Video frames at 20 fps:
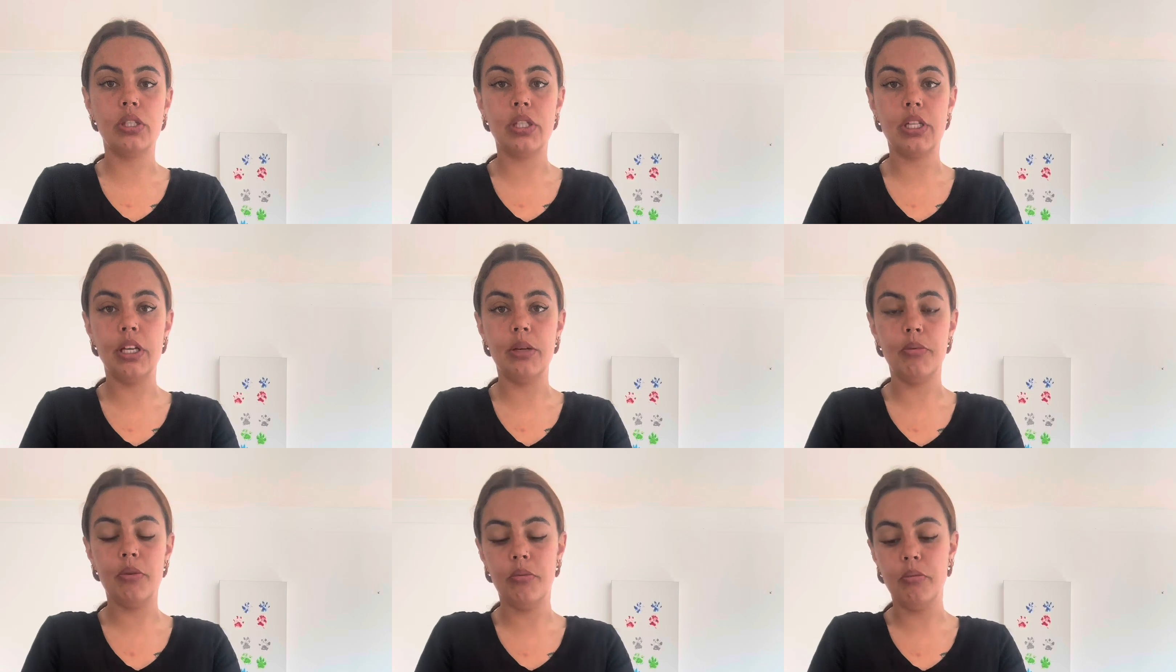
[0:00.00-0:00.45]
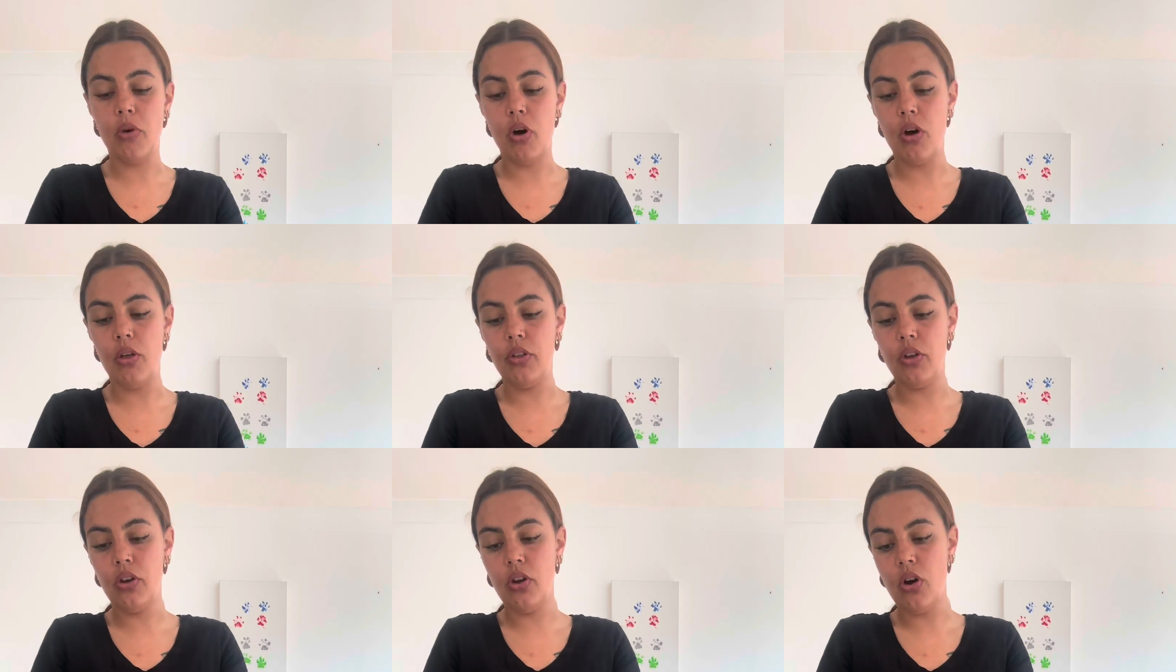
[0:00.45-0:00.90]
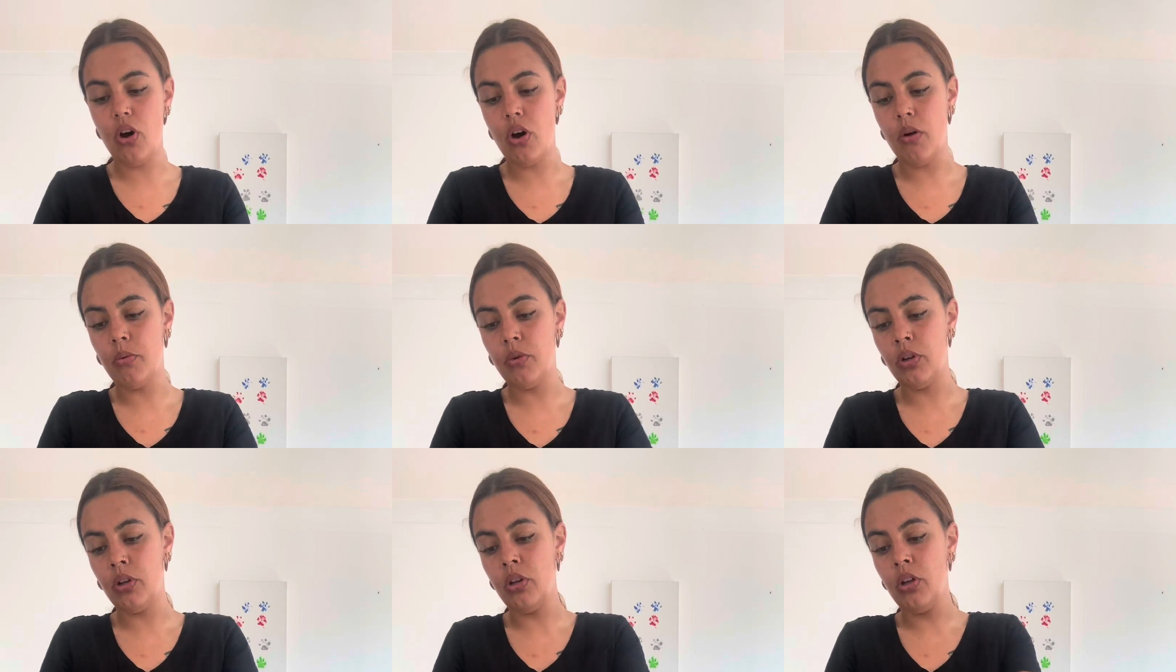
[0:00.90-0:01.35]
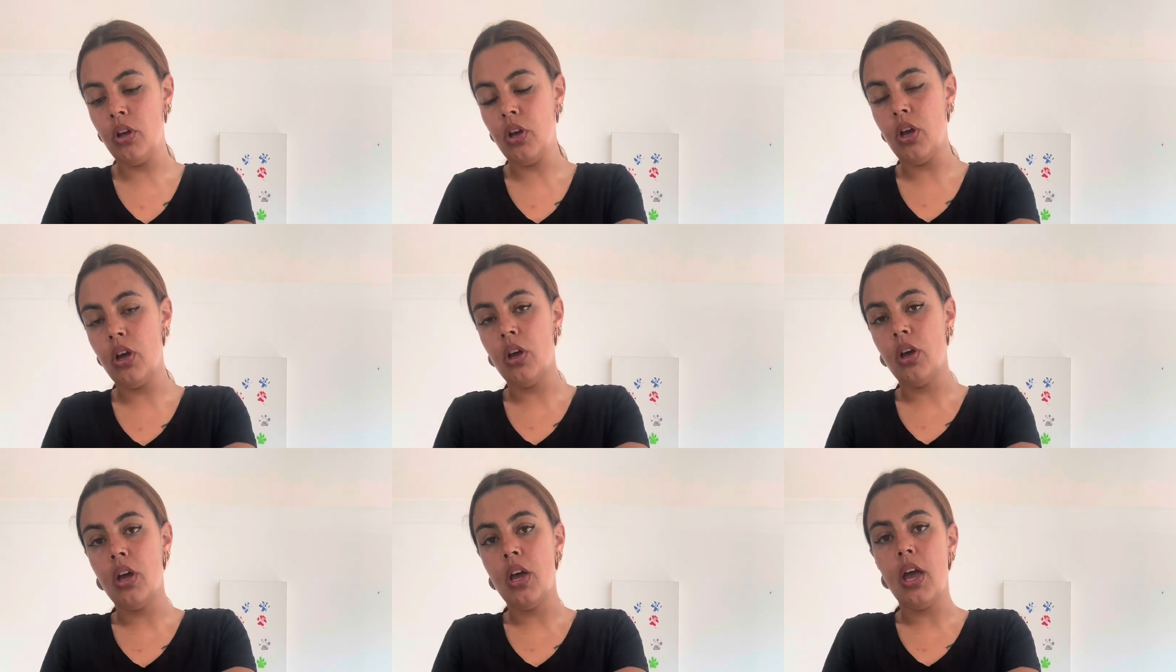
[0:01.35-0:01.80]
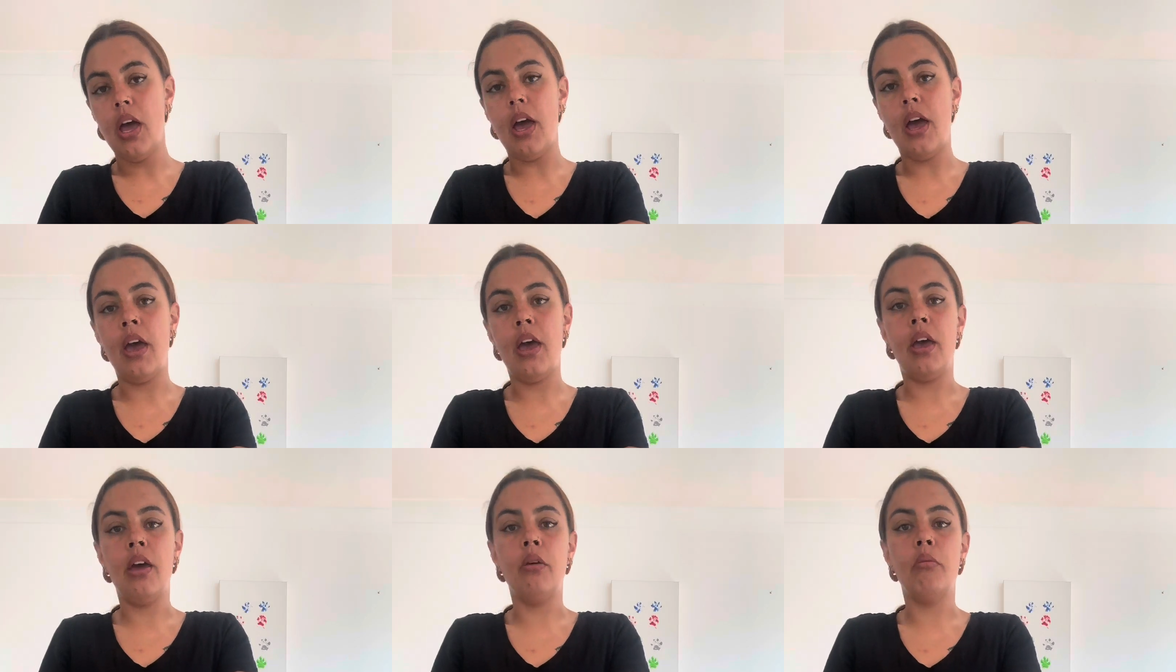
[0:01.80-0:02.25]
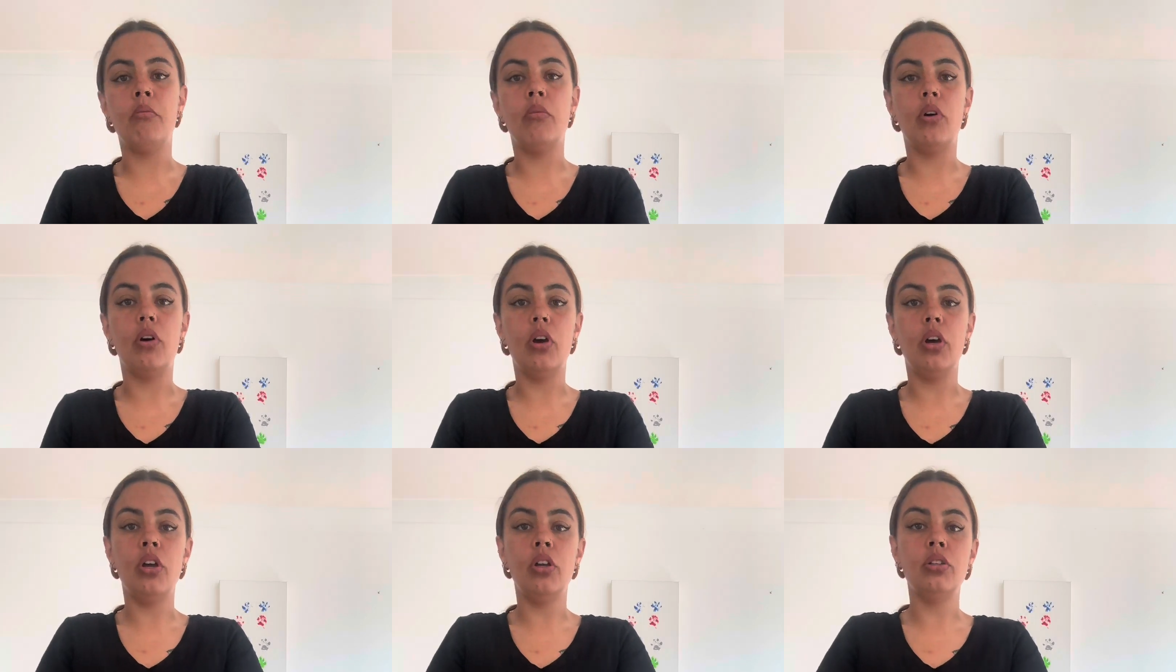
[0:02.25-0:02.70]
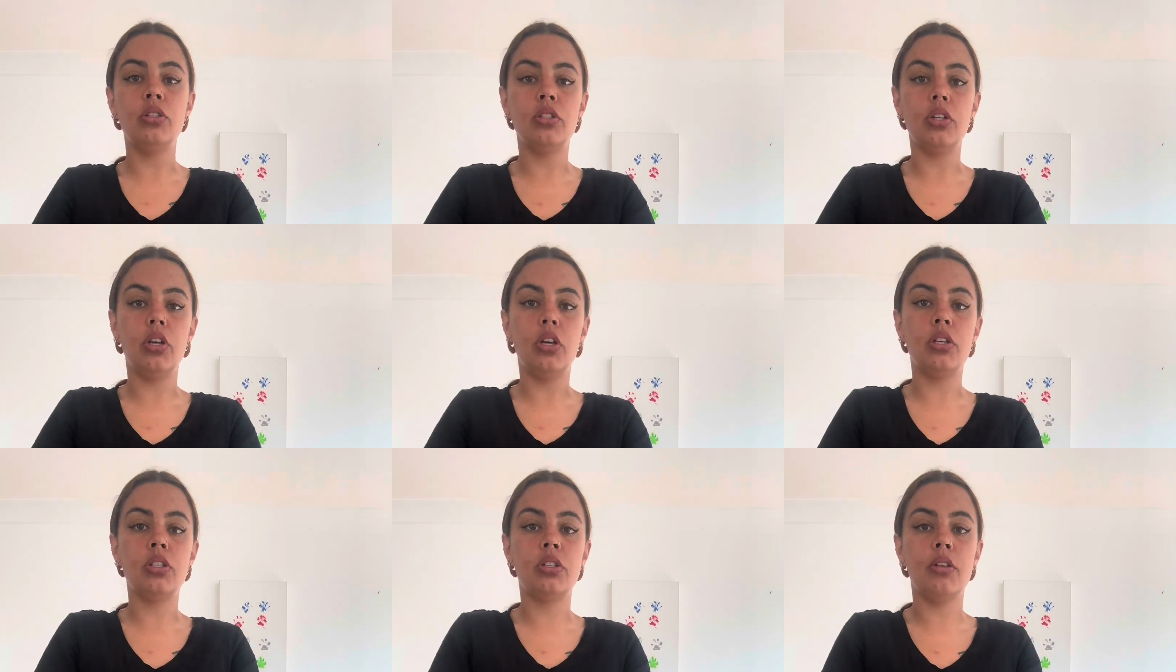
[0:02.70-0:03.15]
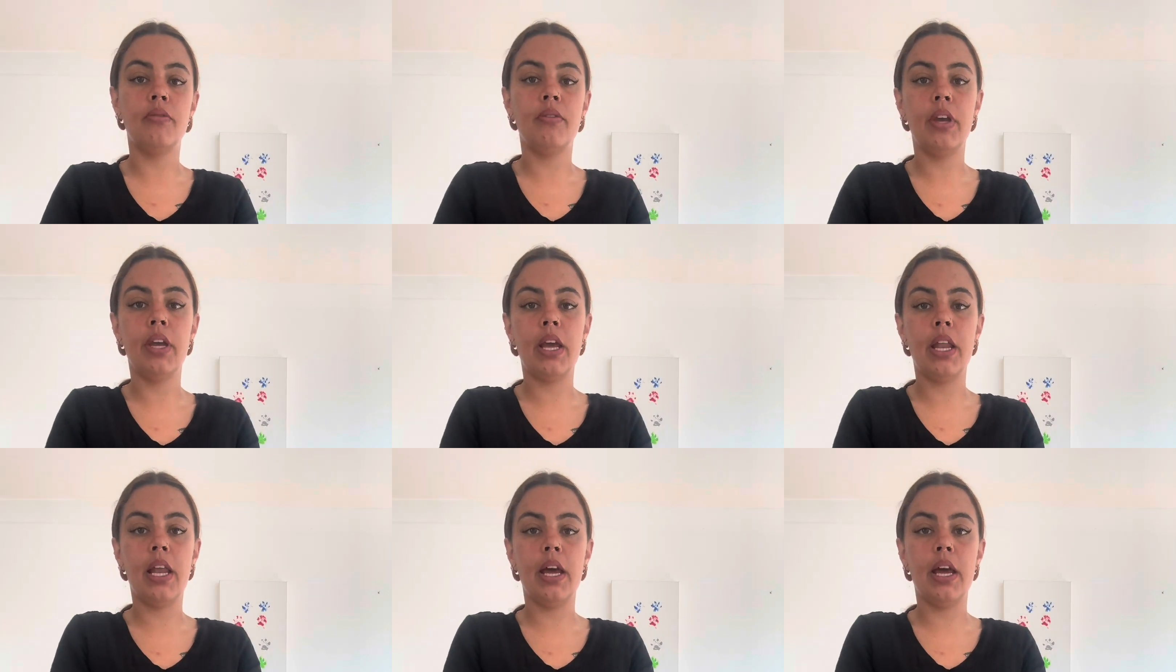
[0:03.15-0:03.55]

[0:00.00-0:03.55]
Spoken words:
sleeping more than normal. And a severe,